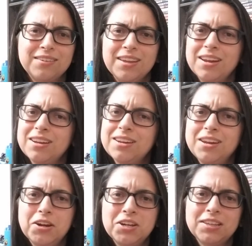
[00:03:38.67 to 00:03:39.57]
Then I
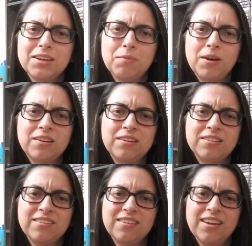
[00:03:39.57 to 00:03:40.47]
didn't hear anything about
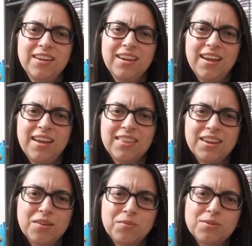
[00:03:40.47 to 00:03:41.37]
it. And
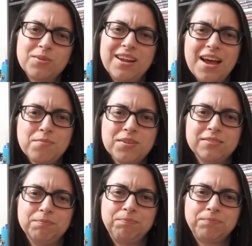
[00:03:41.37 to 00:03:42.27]
then I wondered what
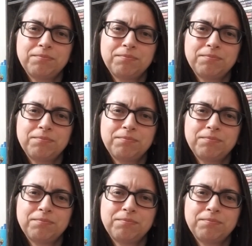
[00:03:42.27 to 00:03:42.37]
happened.